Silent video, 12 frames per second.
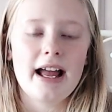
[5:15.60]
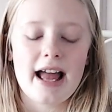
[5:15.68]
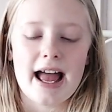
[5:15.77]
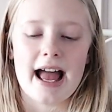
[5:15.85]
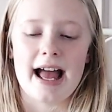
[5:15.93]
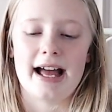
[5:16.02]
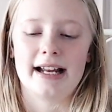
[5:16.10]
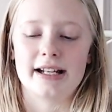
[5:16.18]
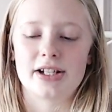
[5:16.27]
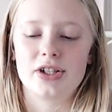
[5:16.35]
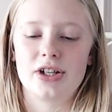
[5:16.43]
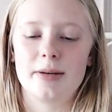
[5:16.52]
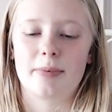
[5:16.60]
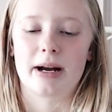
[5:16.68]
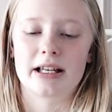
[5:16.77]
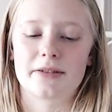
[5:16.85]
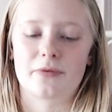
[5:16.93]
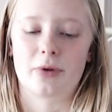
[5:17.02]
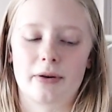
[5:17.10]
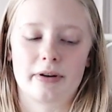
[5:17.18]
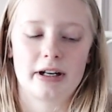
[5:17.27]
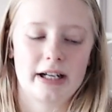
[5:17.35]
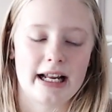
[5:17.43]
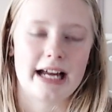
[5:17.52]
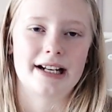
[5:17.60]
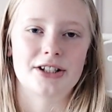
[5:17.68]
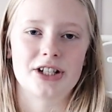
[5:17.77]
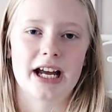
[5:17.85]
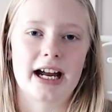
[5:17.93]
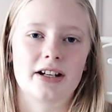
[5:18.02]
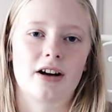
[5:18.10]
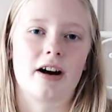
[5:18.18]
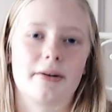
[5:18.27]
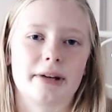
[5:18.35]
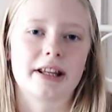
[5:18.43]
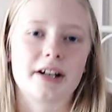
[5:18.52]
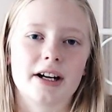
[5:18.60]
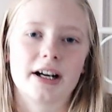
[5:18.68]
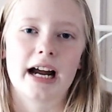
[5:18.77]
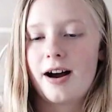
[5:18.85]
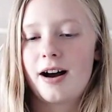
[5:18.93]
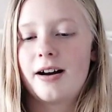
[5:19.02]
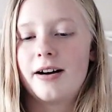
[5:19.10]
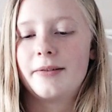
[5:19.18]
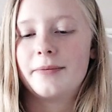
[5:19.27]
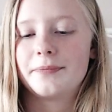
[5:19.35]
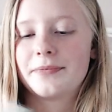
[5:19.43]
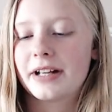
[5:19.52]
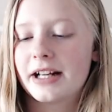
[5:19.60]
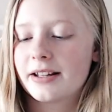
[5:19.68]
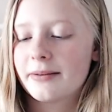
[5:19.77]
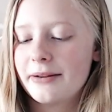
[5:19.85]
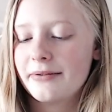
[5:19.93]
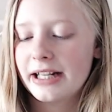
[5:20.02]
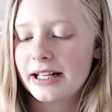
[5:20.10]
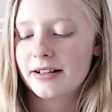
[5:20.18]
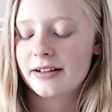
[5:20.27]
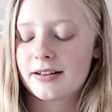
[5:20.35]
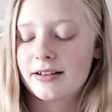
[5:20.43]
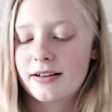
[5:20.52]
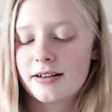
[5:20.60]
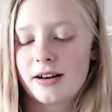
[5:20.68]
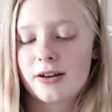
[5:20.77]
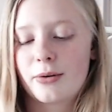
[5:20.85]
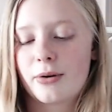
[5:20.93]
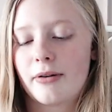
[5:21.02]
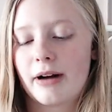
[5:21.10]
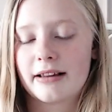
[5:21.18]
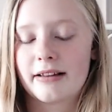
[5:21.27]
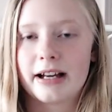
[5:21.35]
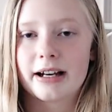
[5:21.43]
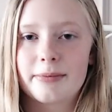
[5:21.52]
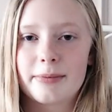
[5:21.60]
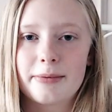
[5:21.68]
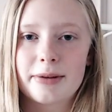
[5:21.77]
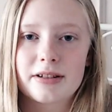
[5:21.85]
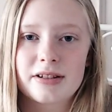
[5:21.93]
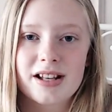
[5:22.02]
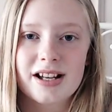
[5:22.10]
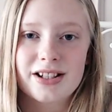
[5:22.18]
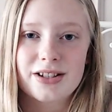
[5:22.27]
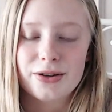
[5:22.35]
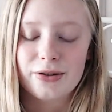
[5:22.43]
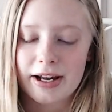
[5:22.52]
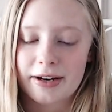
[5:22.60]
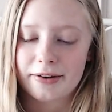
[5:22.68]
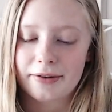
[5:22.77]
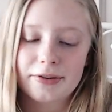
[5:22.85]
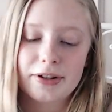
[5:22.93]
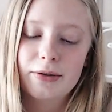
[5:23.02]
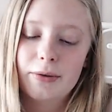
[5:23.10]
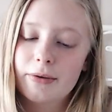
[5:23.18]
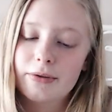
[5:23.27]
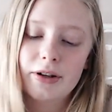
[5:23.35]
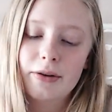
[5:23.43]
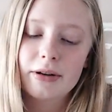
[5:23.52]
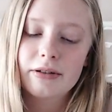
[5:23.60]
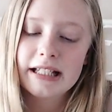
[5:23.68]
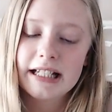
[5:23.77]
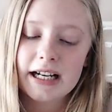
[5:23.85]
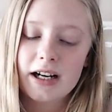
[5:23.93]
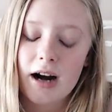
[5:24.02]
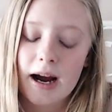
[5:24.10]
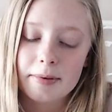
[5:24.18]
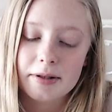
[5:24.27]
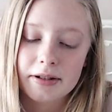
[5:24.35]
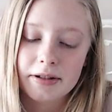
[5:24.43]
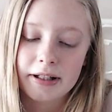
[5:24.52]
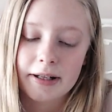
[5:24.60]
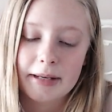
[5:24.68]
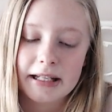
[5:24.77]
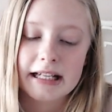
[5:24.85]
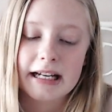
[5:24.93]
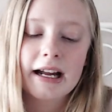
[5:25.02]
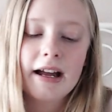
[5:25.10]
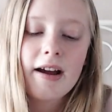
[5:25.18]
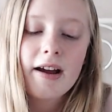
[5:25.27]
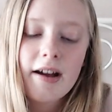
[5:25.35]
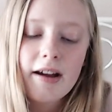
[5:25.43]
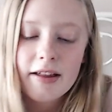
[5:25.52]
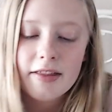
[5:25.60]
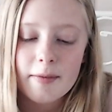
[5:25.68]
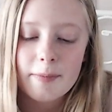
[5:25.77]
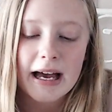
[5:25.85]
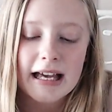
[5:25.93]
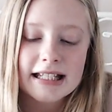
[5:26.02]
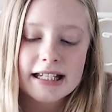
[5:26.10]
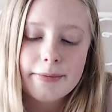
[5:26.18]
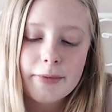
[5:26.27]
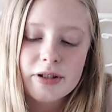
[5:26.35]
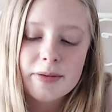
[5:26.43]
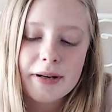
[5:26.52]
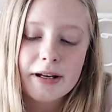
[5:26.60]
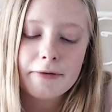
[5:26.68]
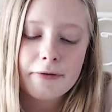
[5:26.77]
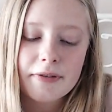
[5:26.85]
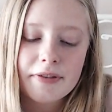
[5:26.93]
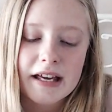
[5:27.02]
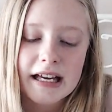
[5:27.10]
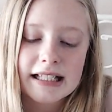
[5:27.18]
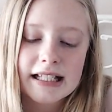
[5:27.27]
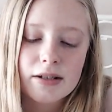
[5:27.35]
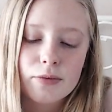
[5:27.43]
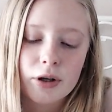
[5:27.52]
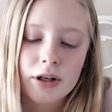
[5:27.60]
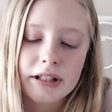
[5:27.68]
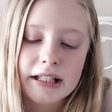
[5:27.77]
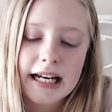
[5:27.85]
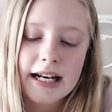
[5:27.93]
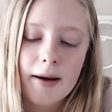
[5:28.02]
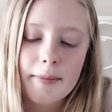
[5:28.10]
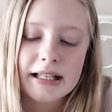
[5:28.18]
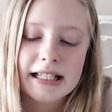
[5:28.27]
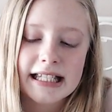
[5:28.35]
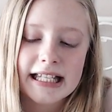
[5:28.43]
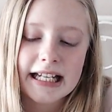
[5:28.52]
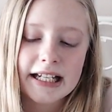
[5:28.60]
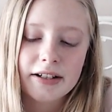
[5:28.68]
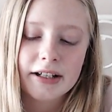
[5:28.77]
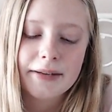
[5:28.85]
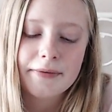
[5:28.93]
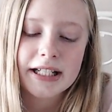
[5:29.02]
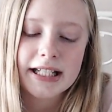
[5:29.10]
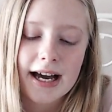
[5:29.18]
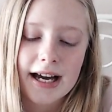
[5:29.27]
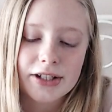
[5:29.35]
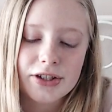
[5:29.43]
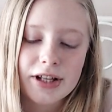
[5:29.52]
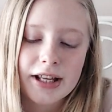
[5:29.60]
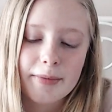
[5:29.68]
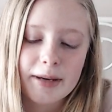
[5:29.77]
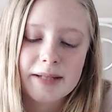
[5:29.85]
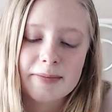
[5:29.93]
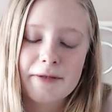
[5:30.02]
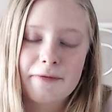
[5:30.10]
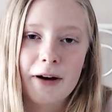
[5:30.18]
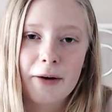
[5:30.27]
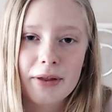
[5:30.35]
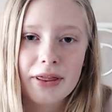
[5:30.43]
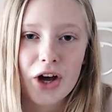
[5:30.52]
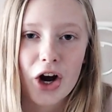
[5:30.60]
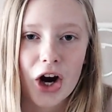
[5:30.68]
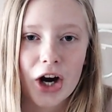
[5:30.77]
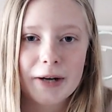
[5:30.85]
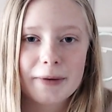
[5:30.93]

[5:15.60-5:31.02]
and she pressed forward, and she had God with her. Here, let me read a quote I like. Maybe there's like two. I don't know. The quotes in here are absolutely amazing. The best and most beautiful things in the world cannot be seen or even touched. They must be felt with the heart.